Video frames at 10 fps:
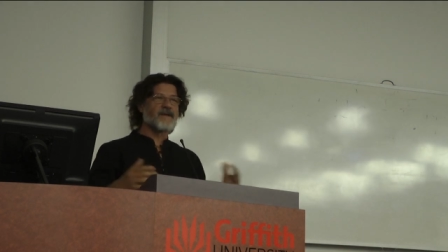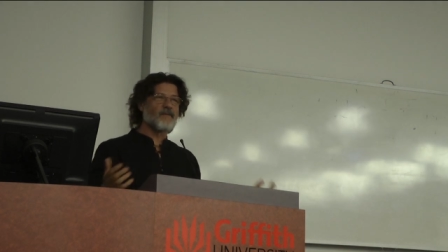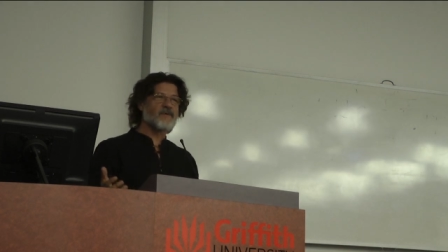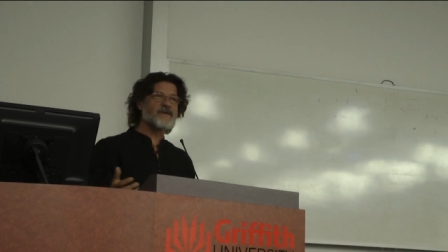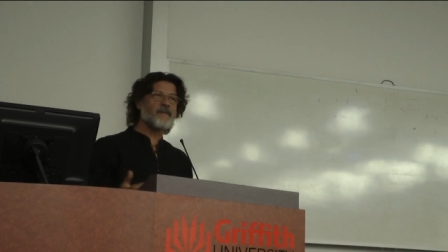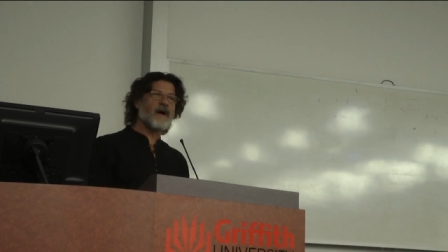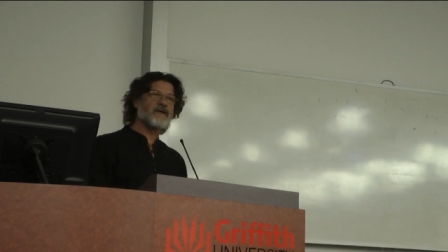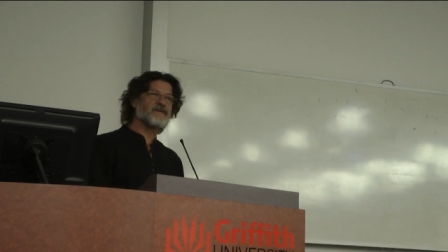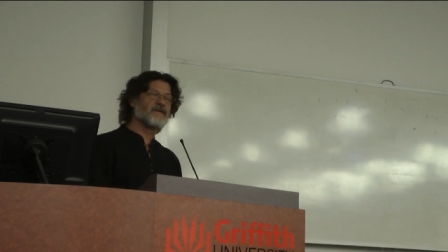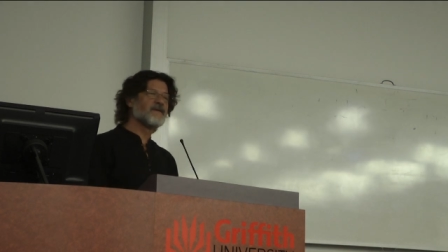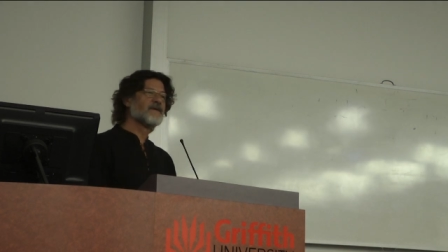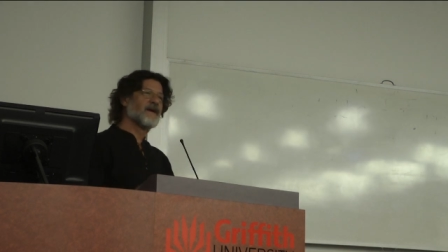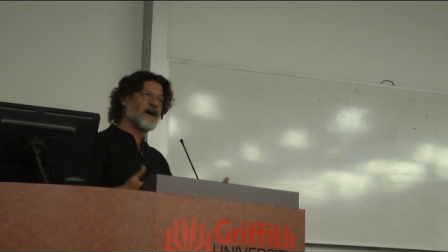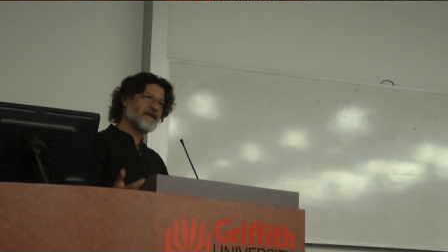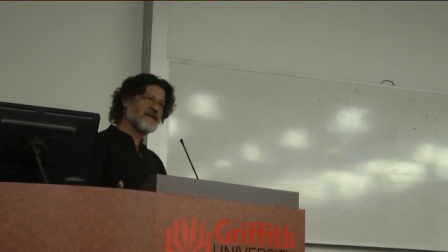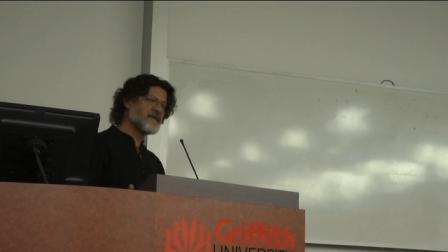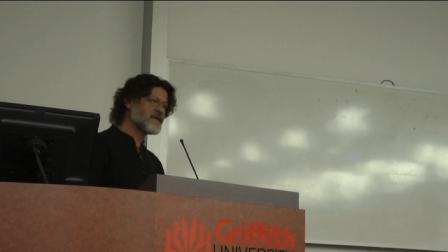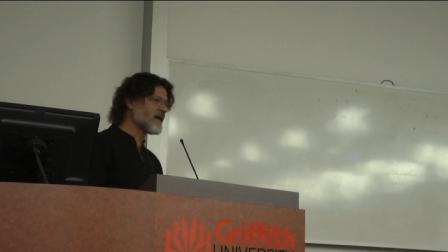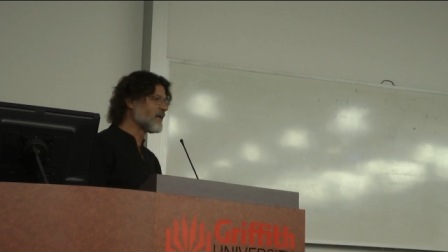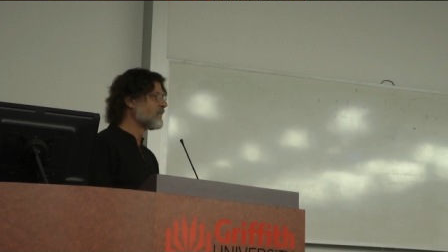There was some hustle. I
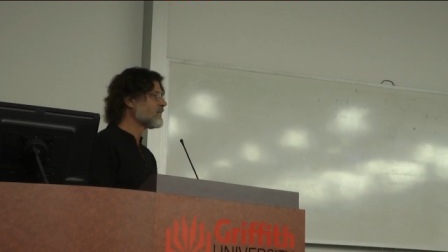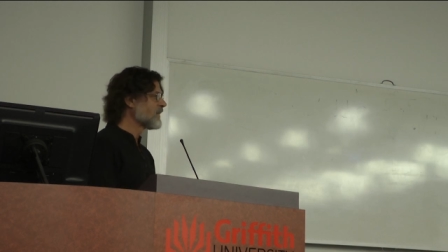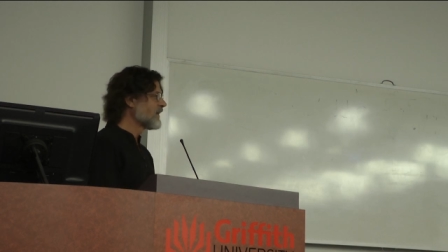didn't come.